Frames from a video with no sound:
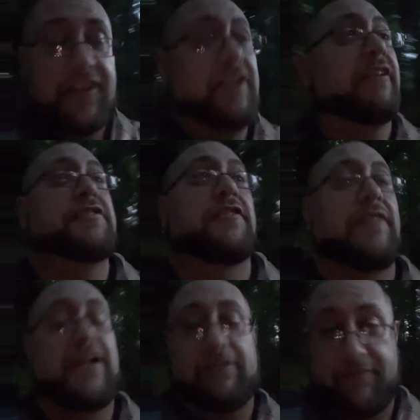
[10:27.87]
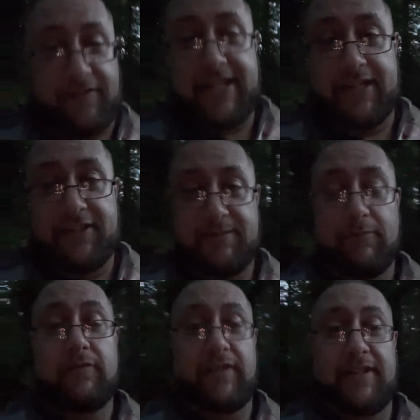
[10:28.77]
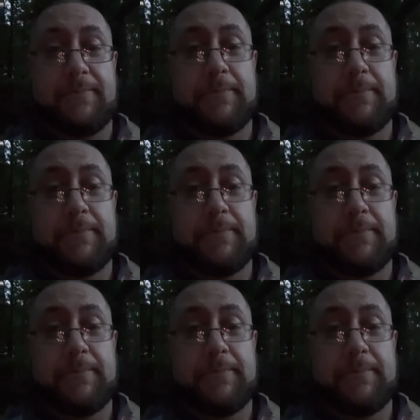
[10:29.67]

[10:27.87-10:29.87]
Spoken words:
There is a final fight in this movie